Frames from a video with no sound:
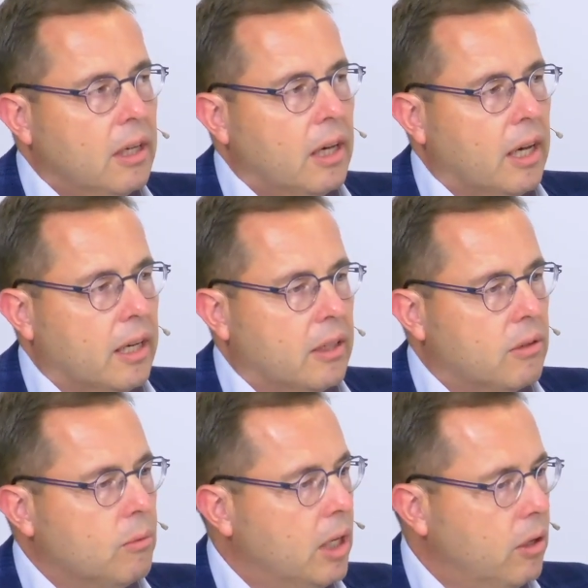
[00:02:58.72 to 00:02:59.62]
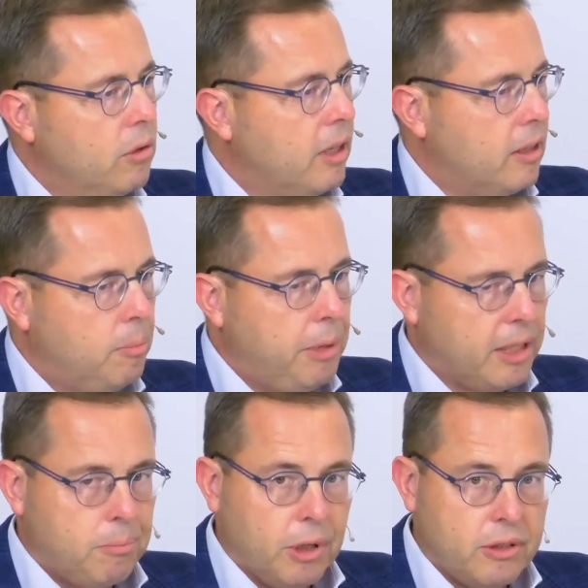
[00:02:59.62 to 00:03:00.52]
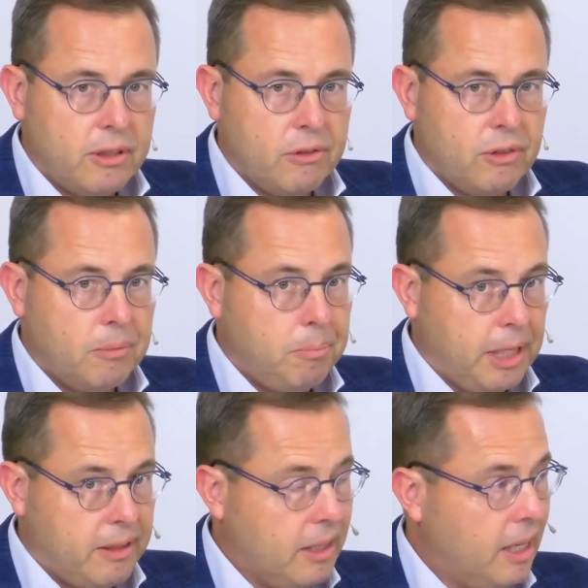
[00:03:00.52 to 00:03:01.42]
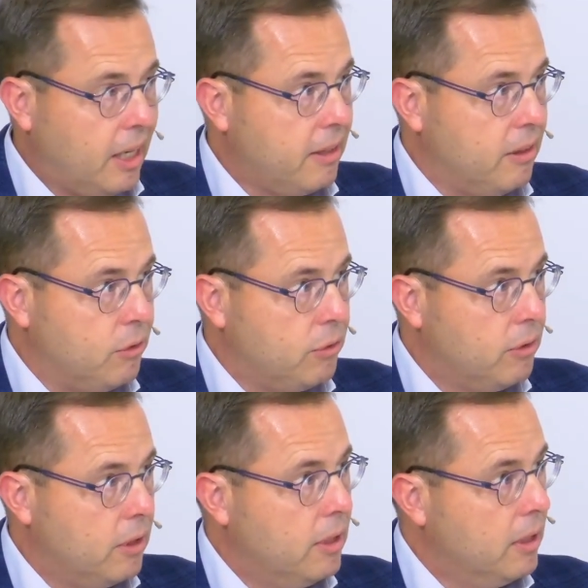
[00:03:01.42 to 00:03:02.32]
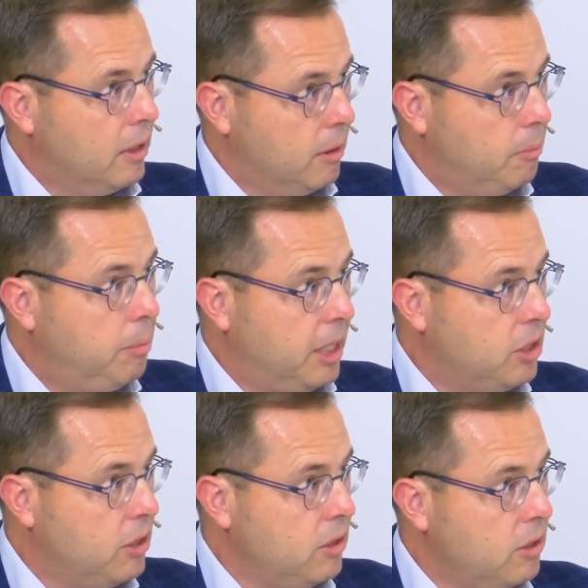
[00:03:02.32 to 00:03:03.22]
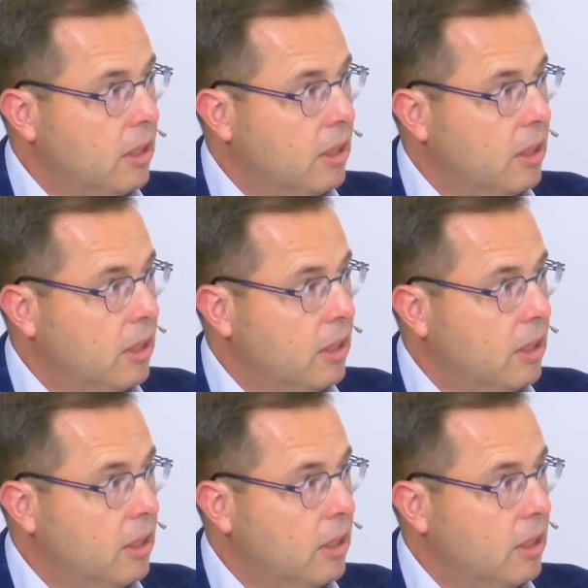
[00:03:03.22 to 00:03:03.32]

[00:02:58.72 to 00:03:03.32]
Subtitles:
and we looked at PET positive and PET negative patients